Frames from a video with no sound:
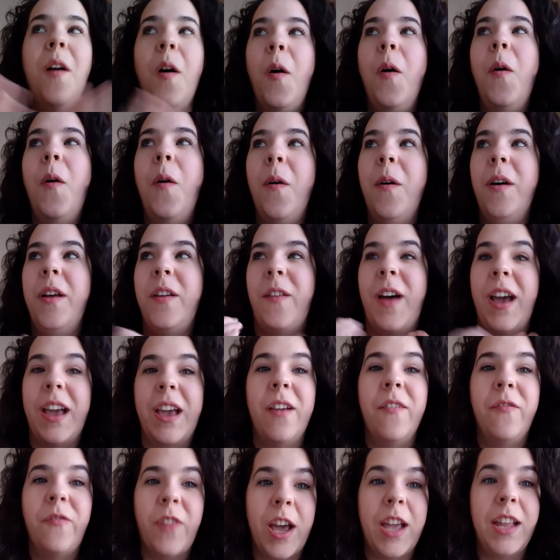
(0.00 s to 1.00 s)
Oh, if I
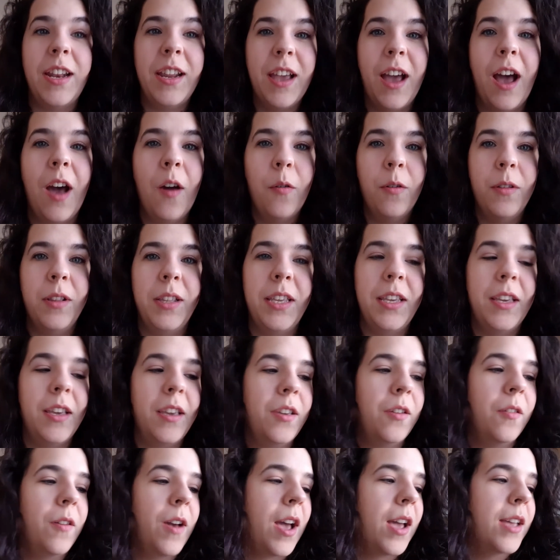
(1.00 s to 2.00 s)
can find it, I will link it,
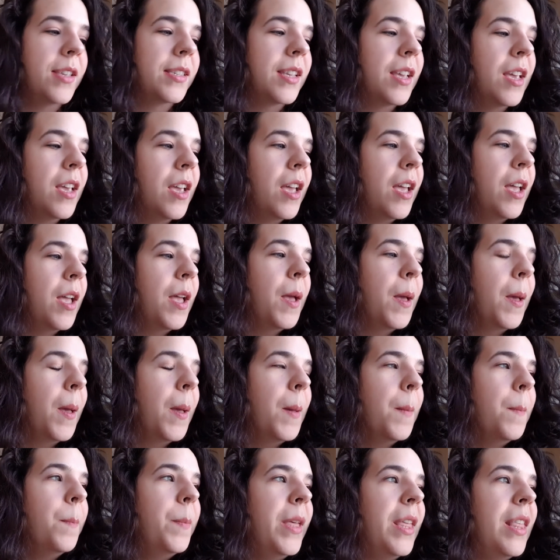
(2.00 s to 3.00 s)
you guys.
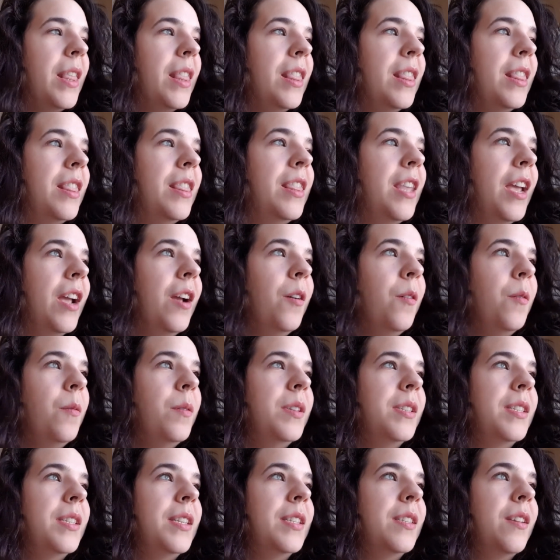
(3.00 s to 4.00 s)
But there
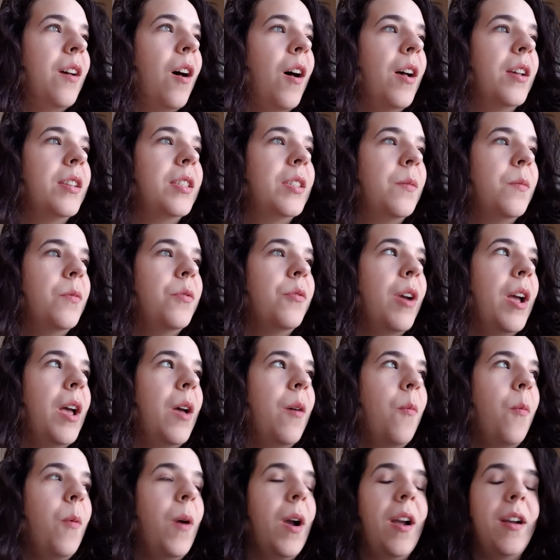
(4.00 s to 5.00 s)
was this awesome
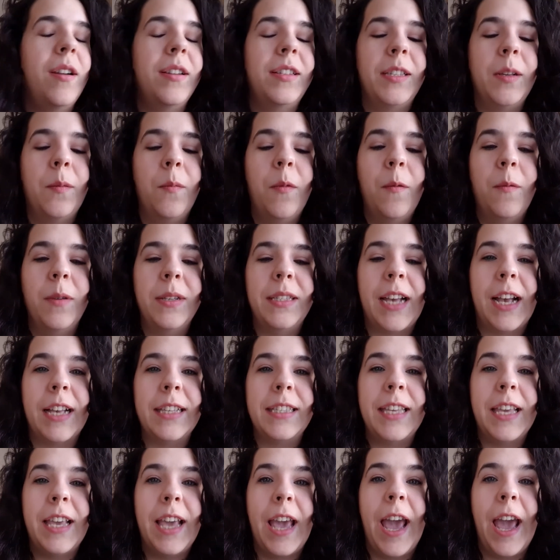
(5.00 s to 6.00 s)
thread where someone was
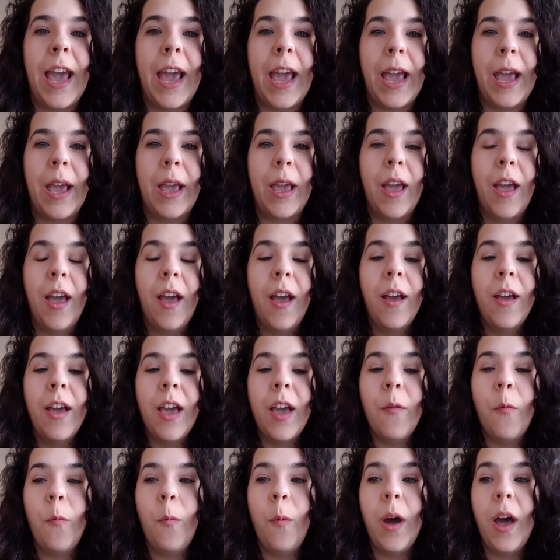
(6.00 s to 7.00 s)
asking, hey,
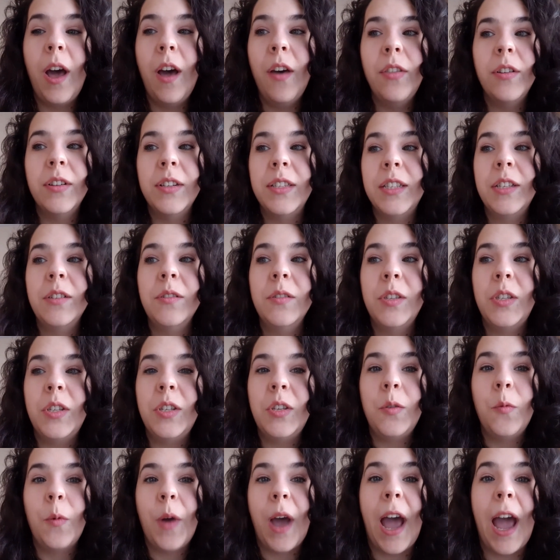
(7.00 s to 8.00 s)
what other skills do
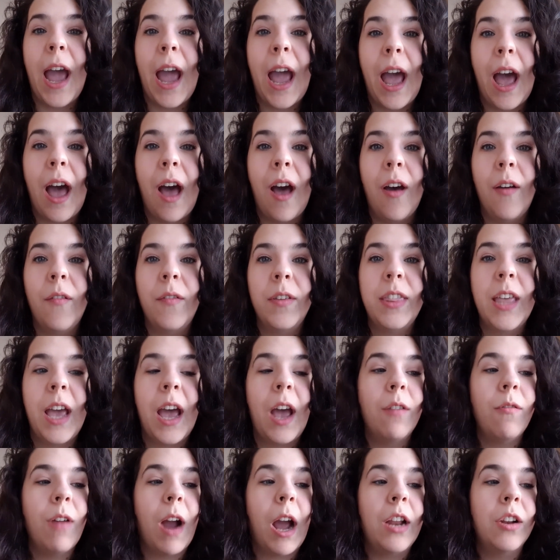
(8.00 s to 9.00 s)
you have
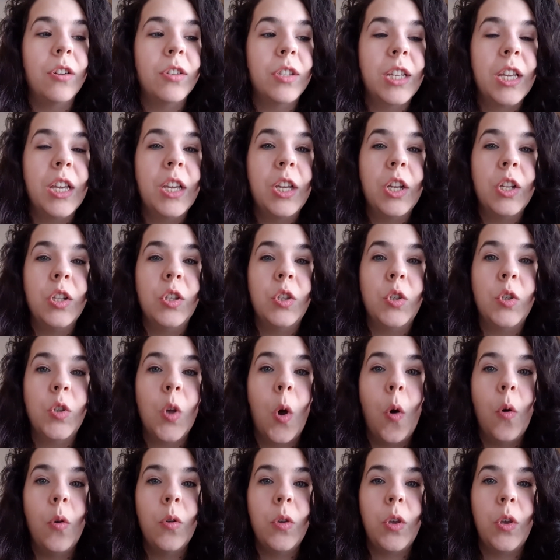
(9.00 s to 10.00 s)
that writers can
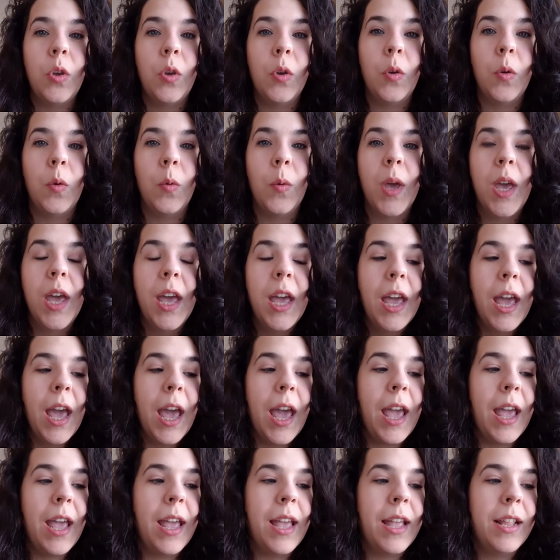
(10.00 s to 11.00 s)
consult you
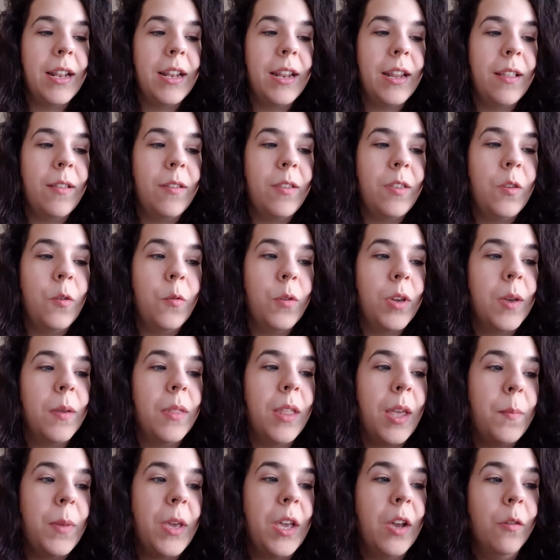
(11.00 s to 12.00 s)
and you
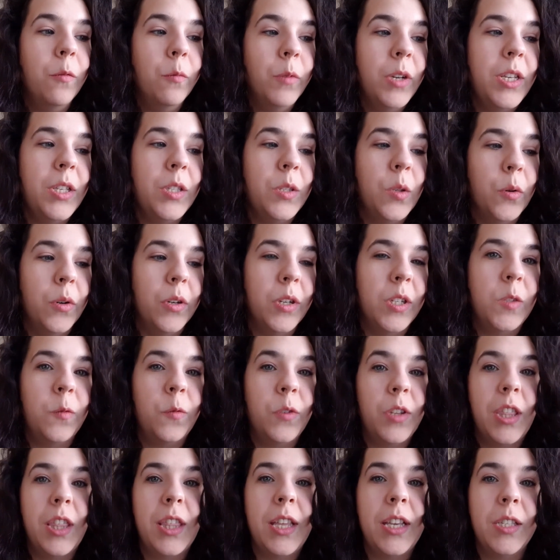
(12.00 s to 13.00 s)
can be a resource
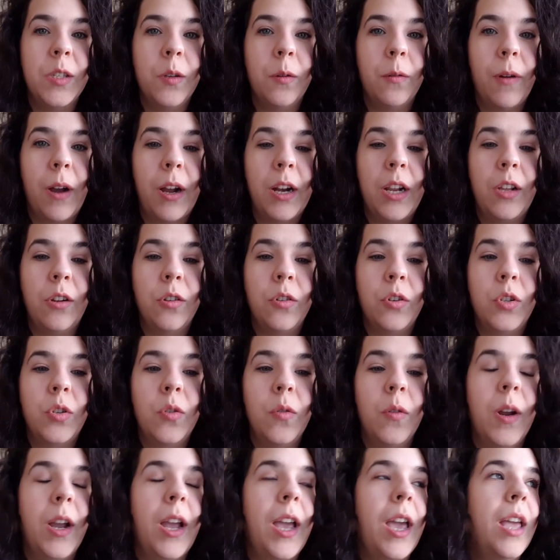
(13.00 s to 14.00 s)
for the things that we're writing in our
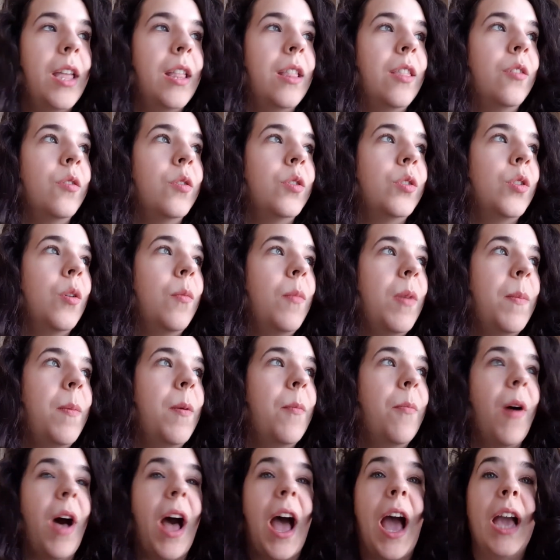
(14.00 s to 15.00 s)
story? And there are so many
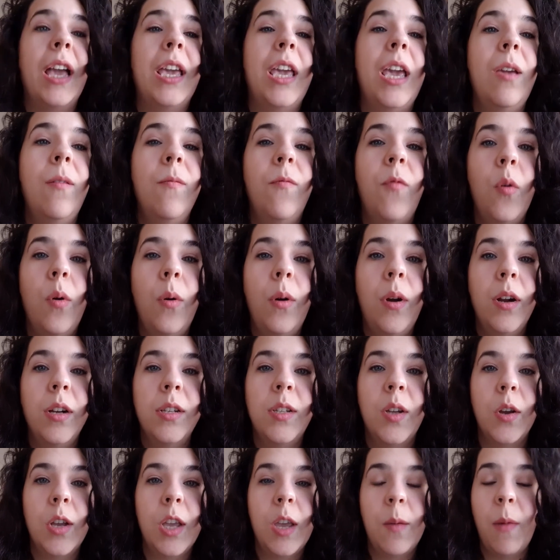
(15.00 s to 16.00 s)
people. I came forward
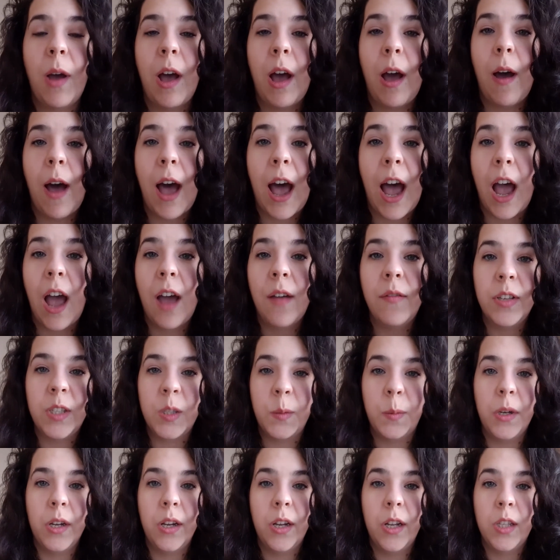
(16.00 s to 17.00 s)
talking about how I have
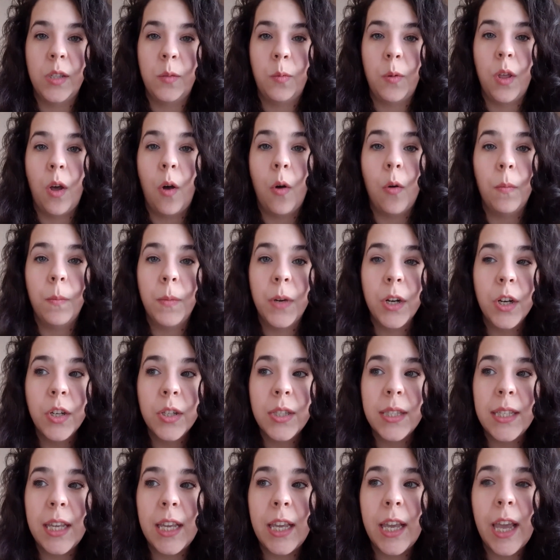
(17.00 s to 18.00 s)
experience with home
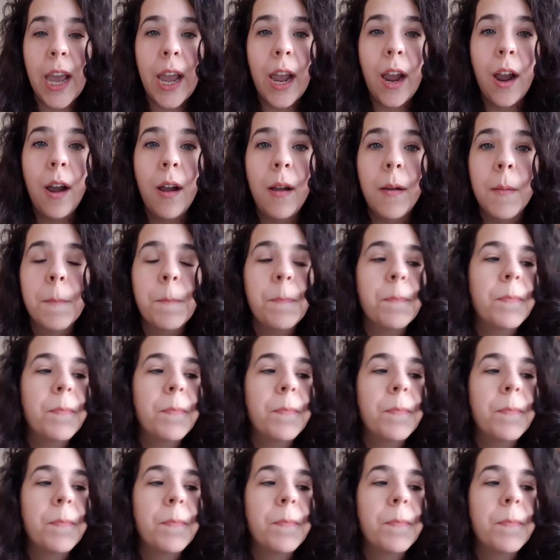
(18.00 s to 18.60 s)
nursing care.